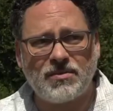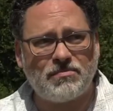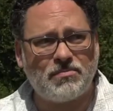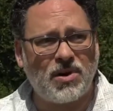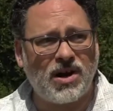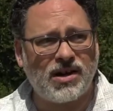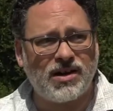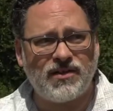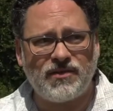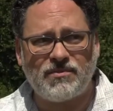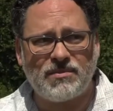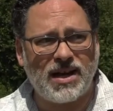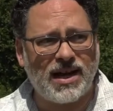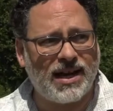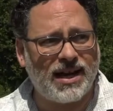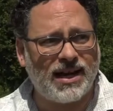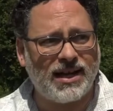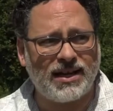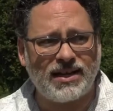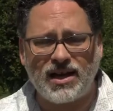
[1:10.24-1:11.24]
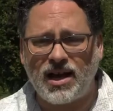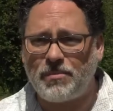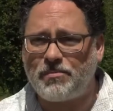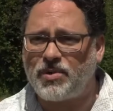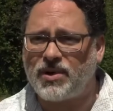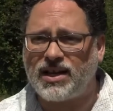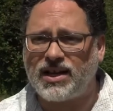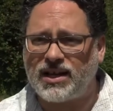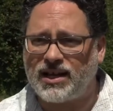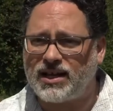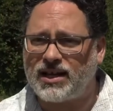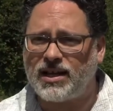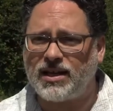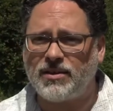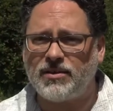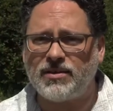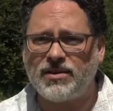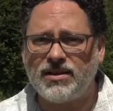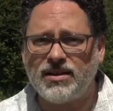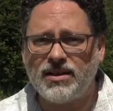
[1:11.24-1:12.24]
part of my upbringing
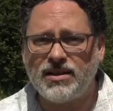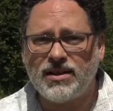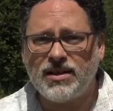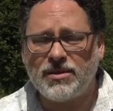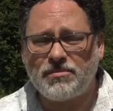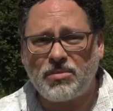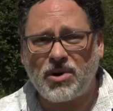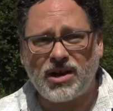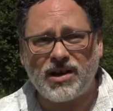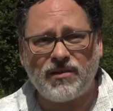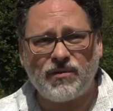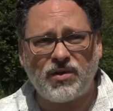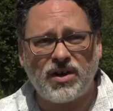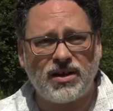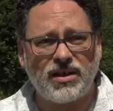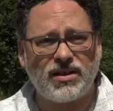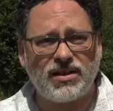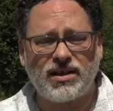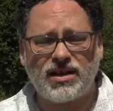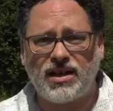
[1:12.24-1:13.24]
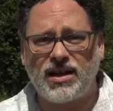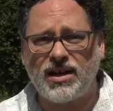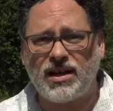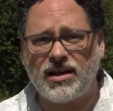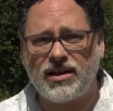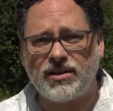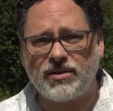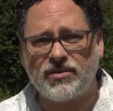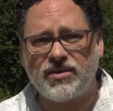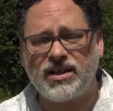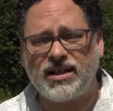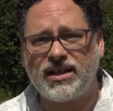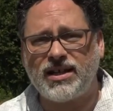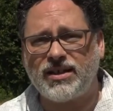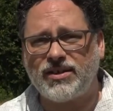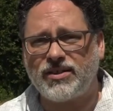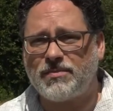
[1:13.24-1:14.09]
and part of what uh, really has